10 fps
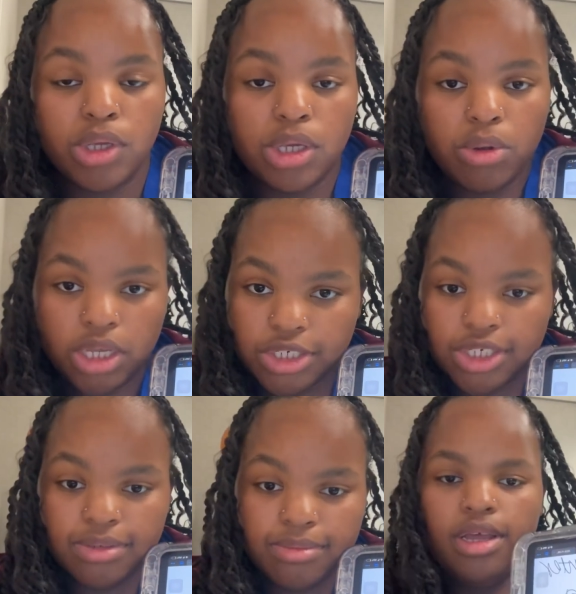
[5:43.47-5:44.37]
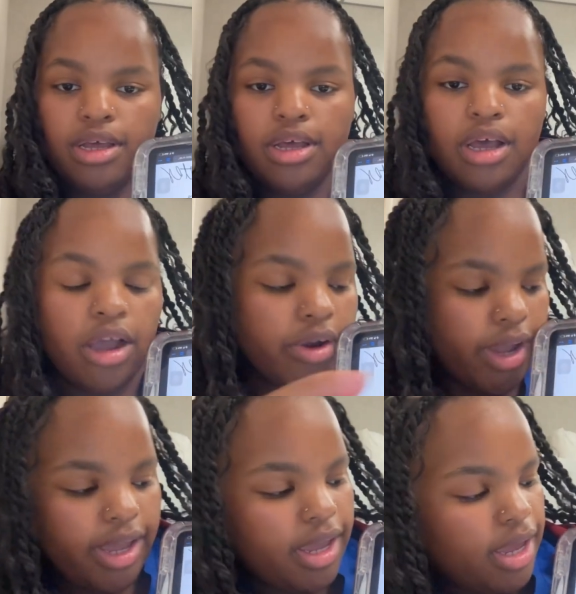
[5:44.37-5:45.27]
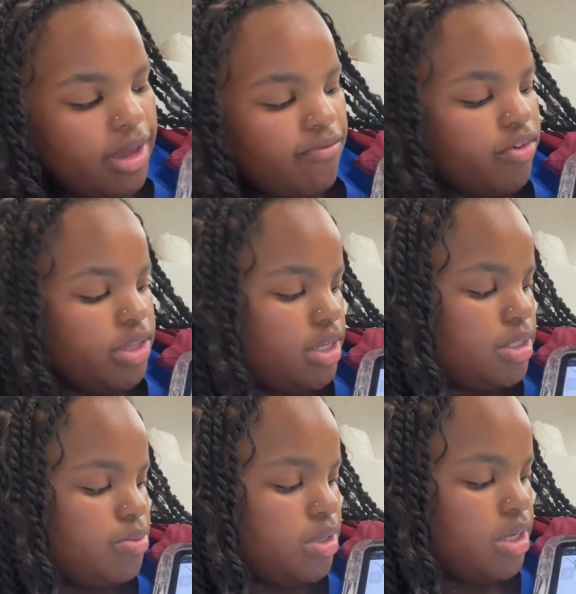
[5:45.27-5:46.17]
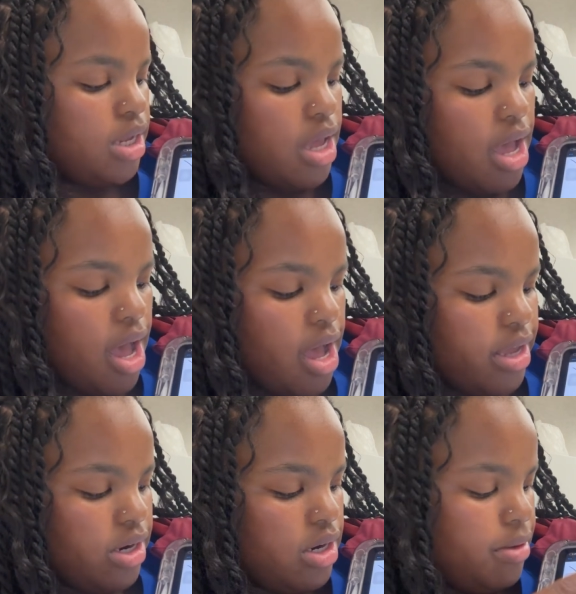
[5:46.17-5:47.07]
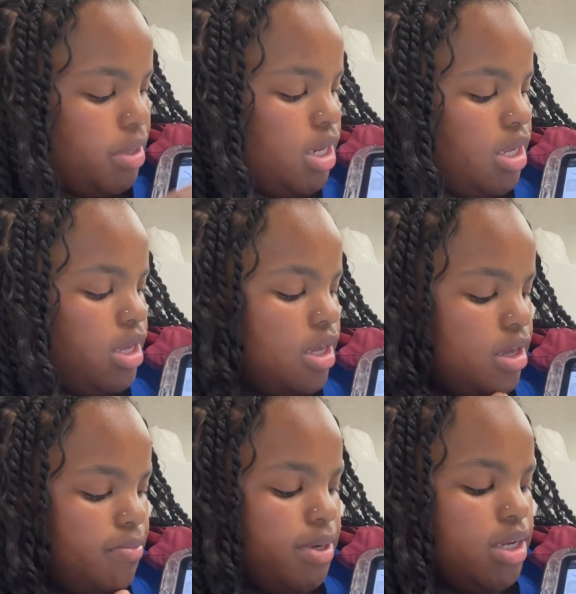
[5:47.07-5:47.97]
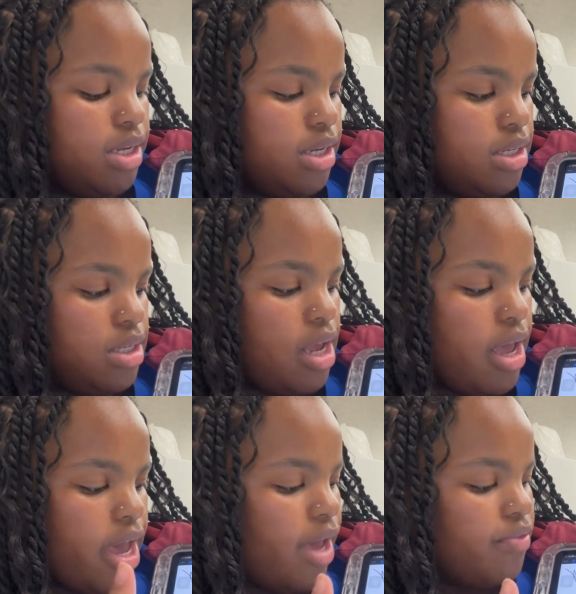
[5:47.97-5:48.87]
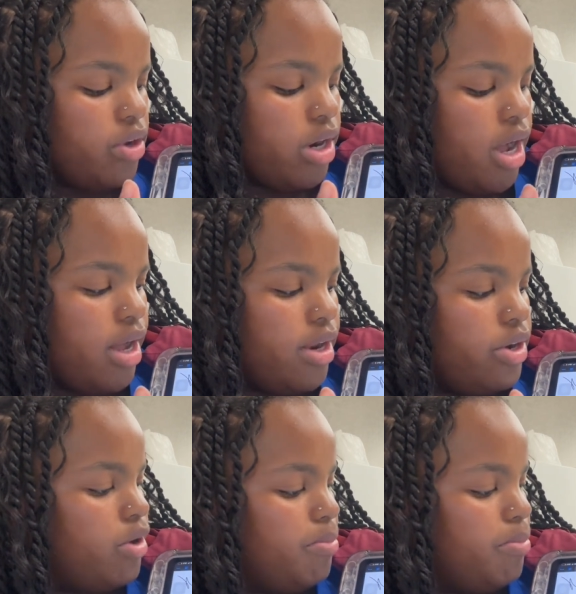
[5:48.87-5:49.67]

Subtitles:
All right, and for this one, I ended up getting E because after I numbered my